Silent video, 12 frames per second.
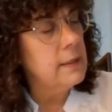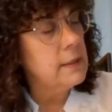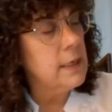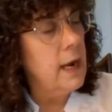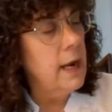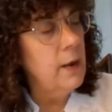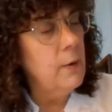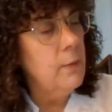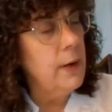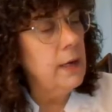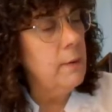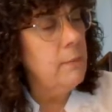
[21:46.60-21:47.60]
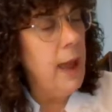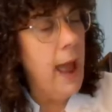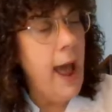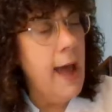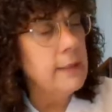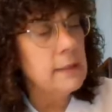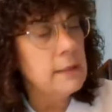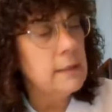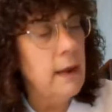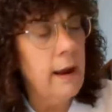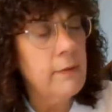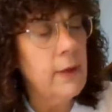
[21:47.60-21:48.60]
It's Kayawinga Pass,
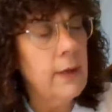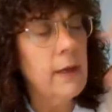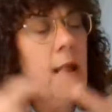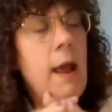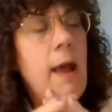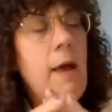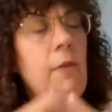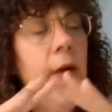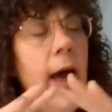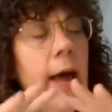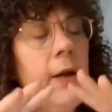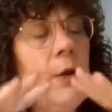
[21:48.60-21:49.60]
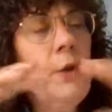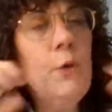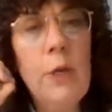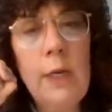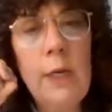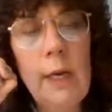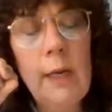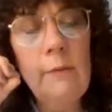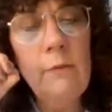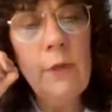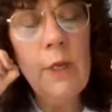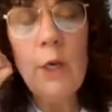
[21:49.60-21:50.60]
I think, that
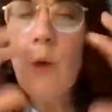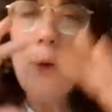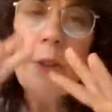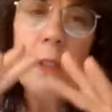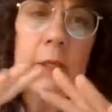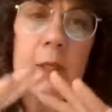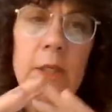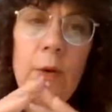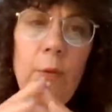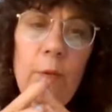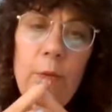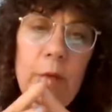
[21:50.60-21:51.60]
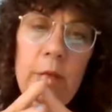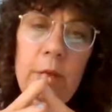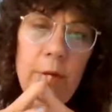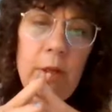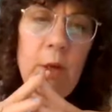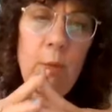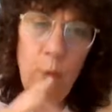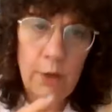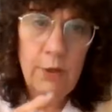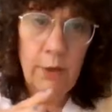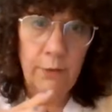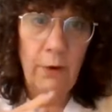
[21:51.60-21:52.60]
the acoustics there were really, really
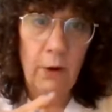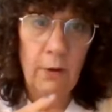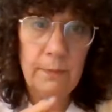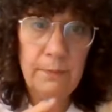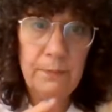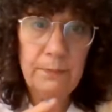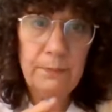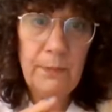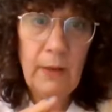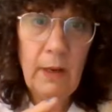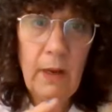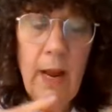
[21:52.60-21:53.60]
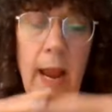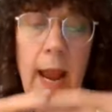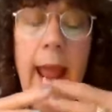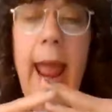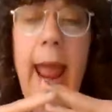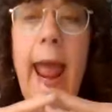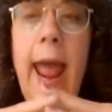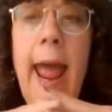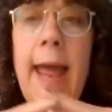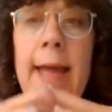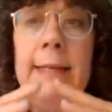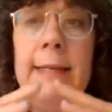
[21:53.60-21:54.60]
wonderful.
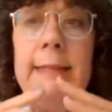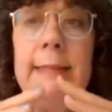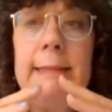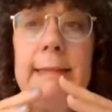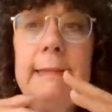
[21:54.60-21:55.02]
And